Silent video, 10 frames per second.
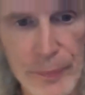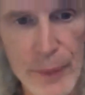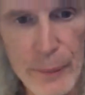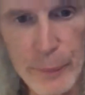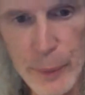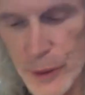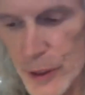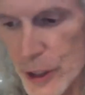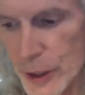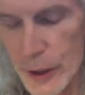in
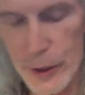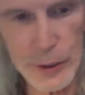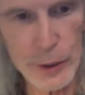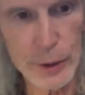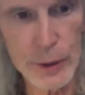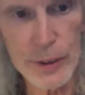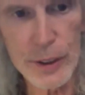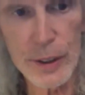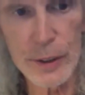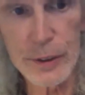position here so you can
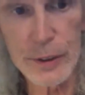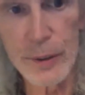see this.